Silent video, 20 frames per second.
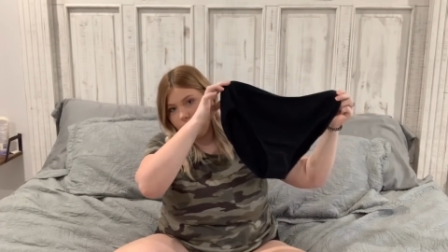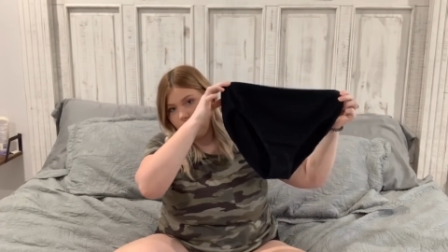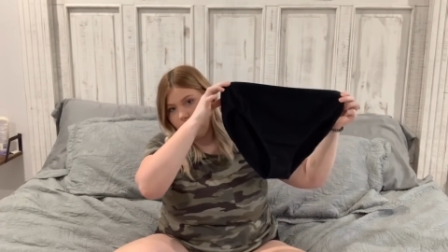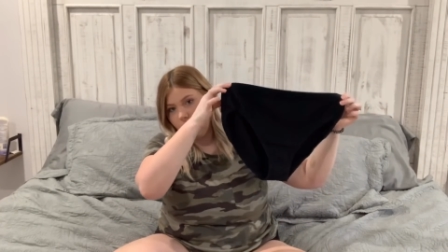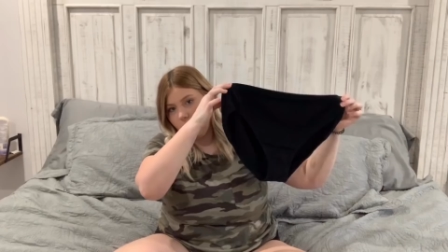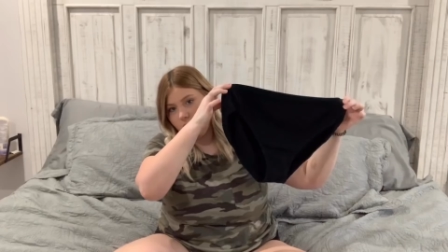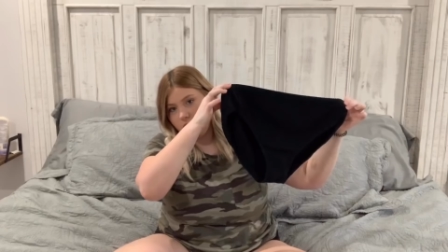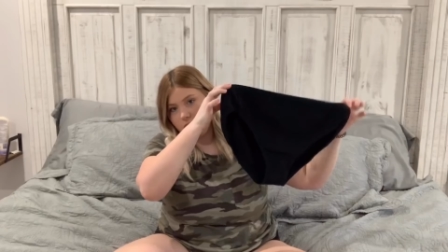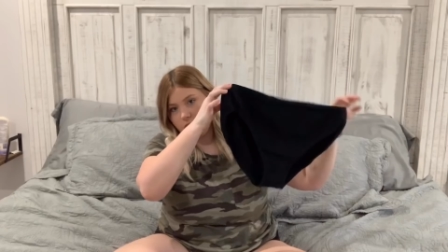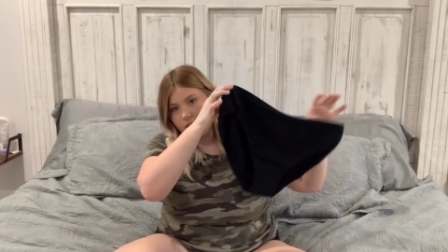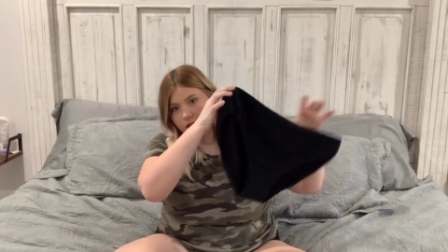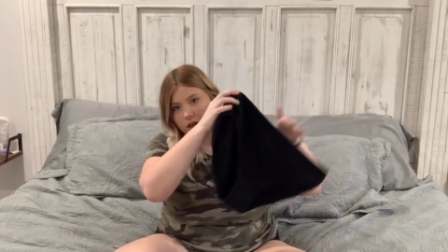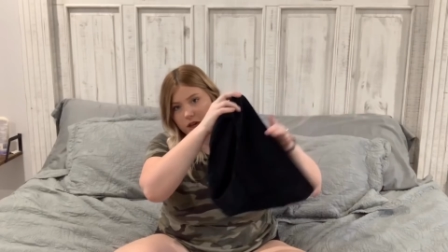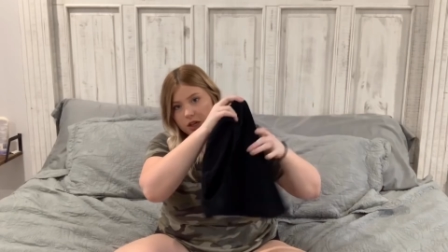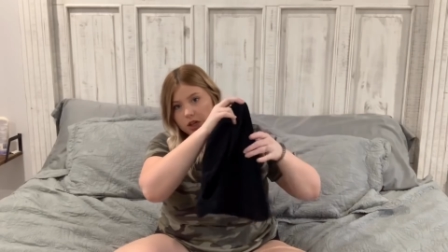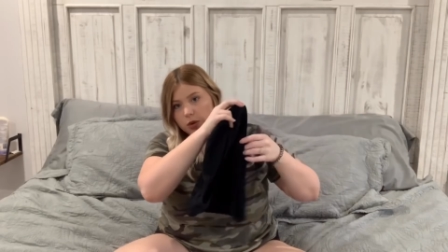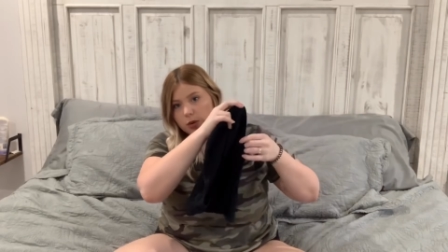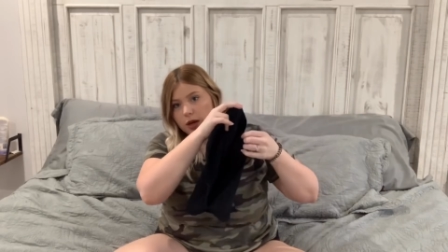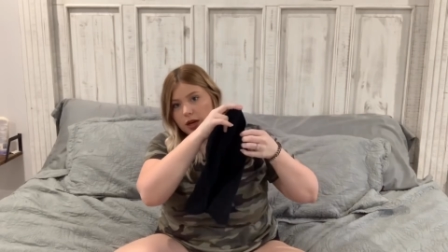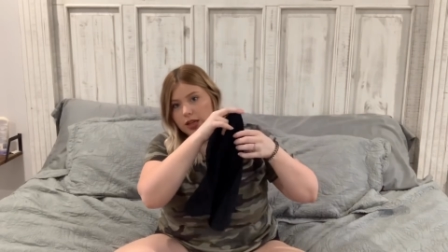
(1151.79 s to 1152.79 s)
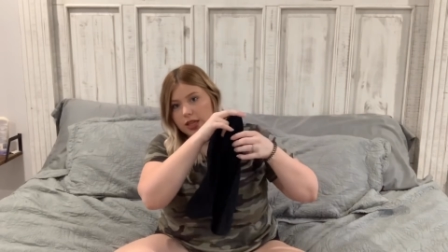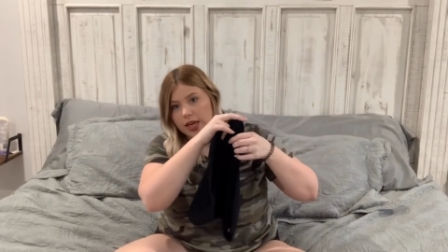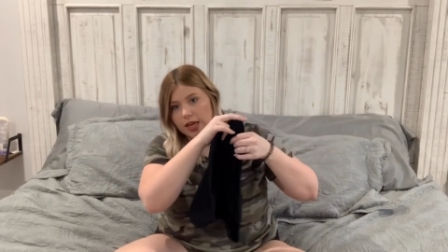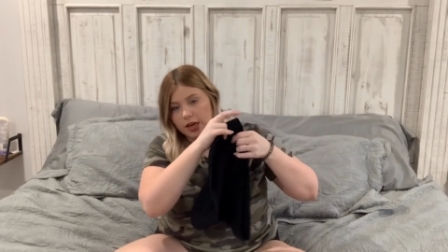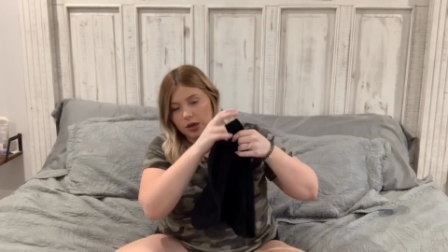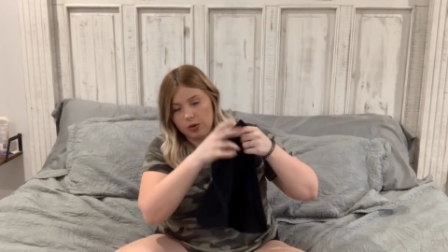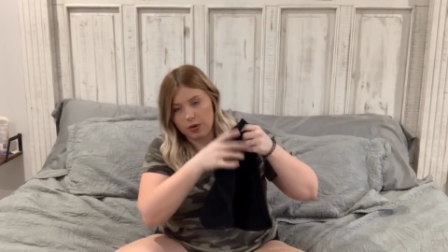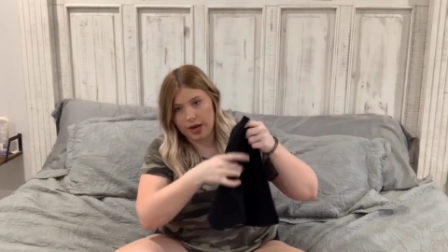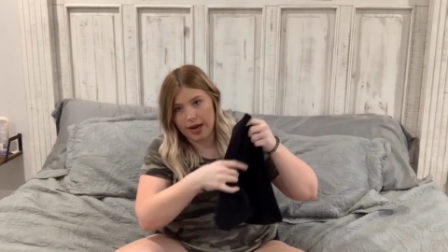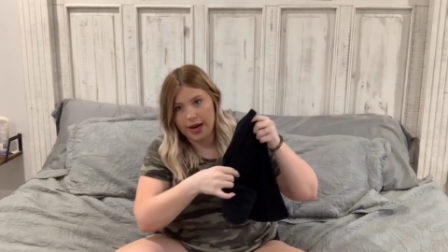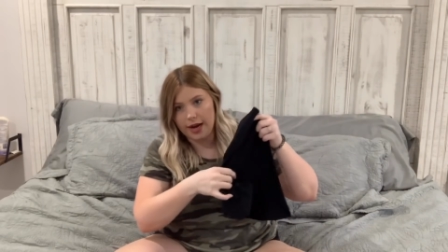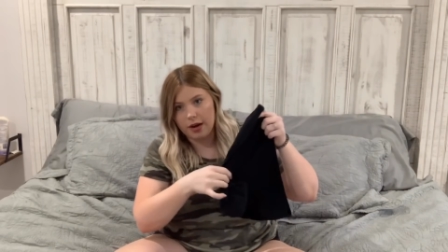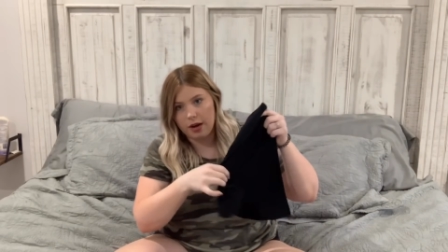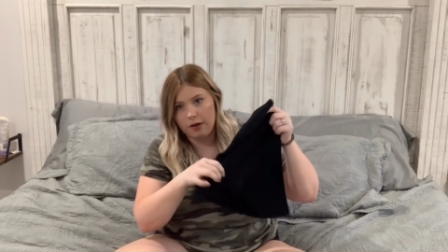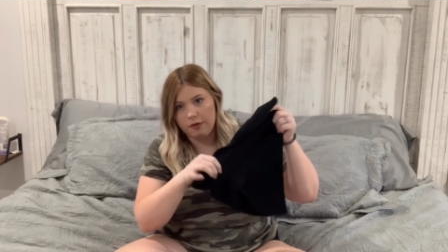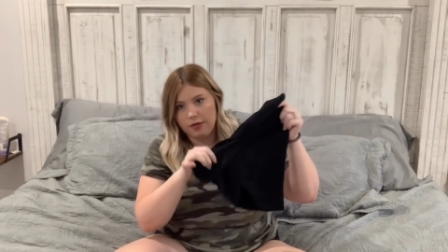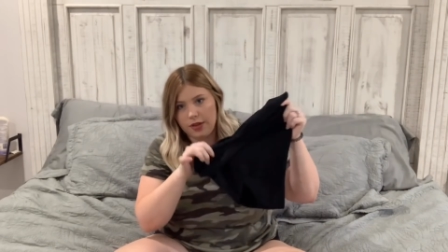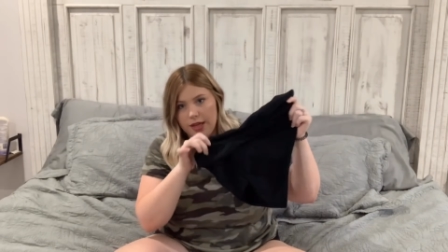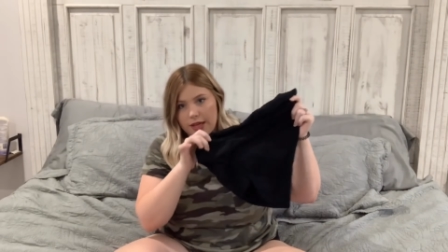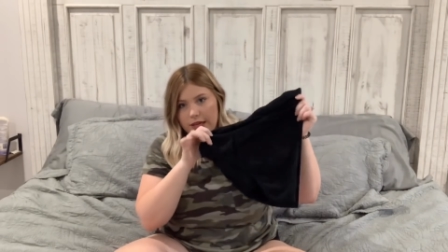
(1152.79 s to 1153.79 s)
ugly underwear that I don't care if
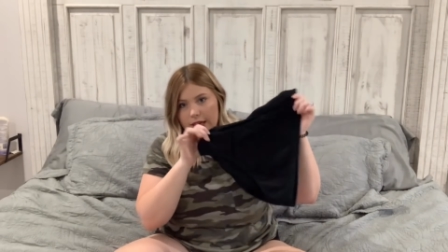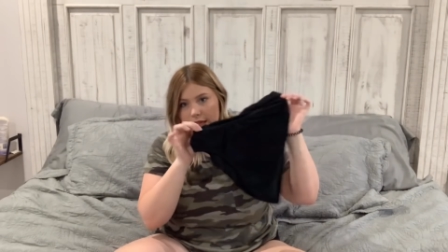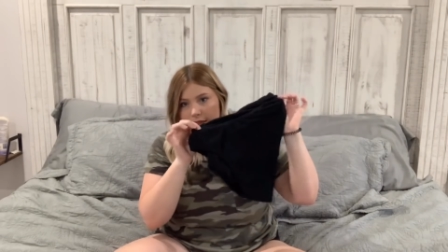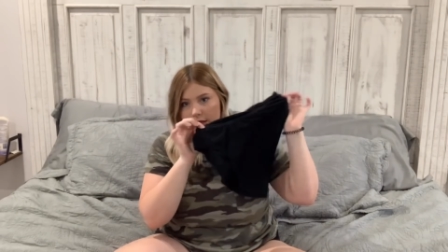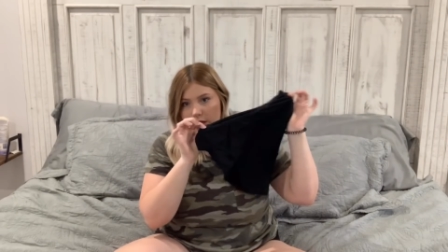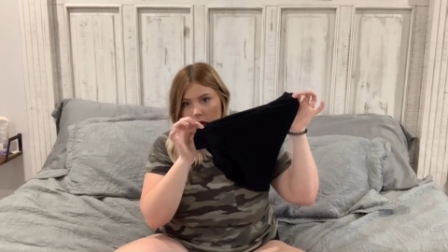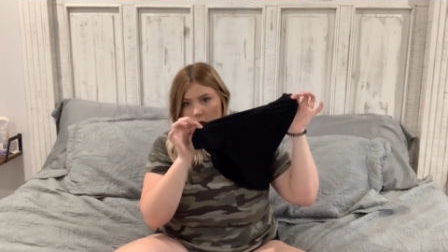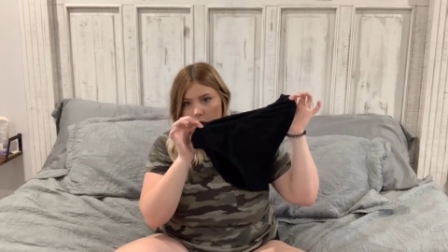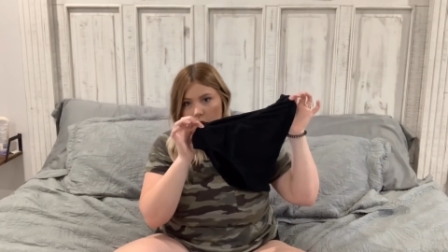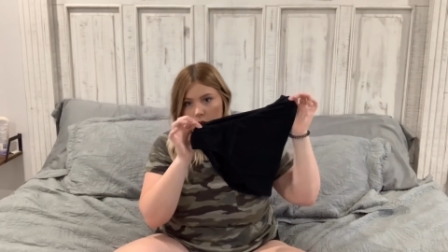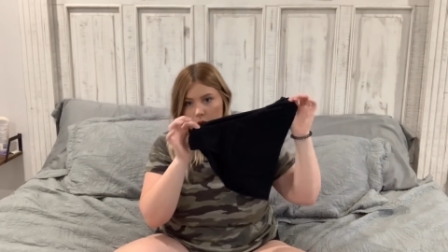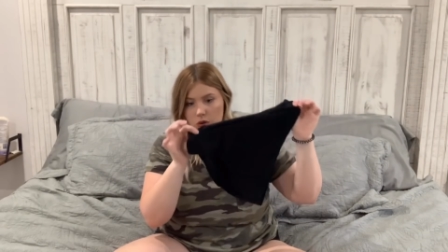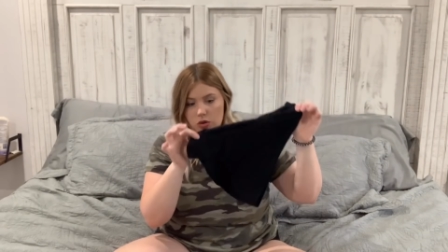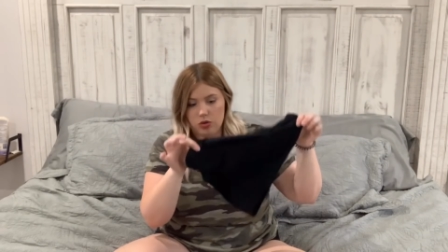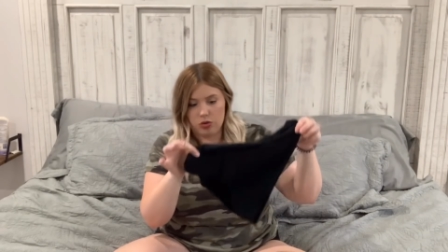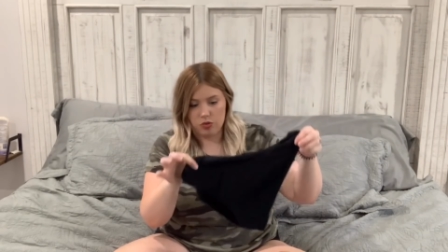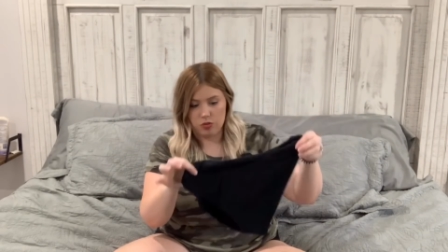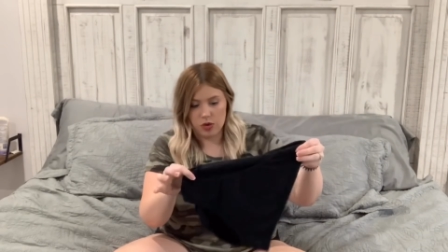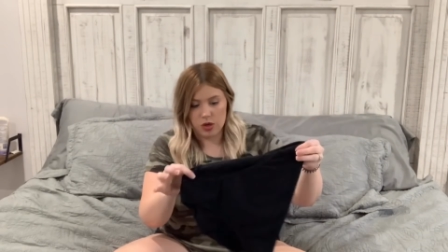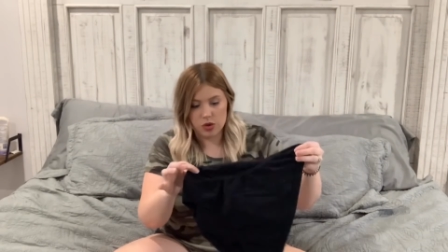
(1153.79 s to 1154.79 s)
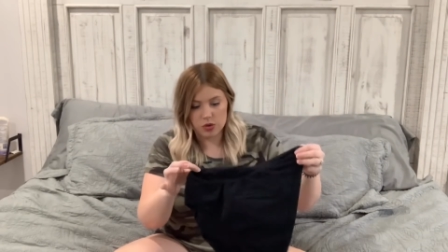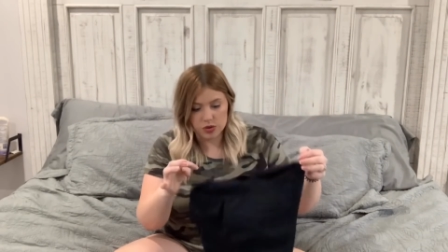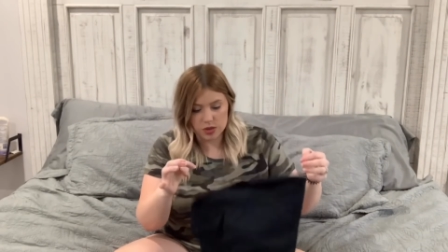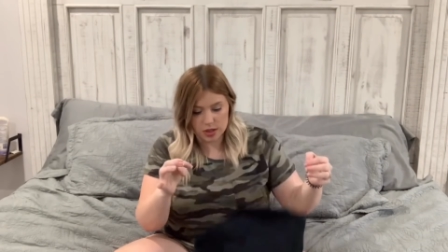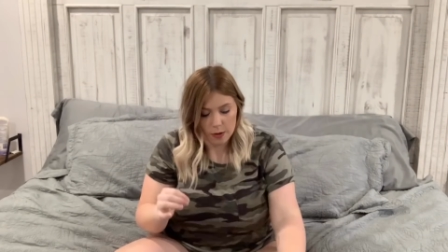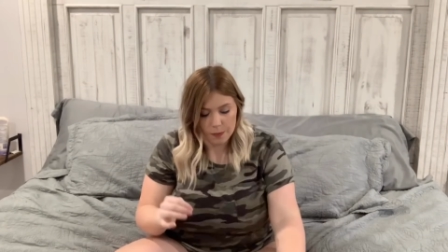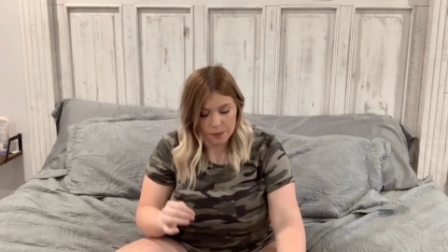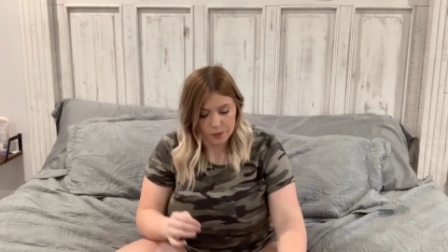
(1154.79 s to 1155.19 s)
they get all gross. Um,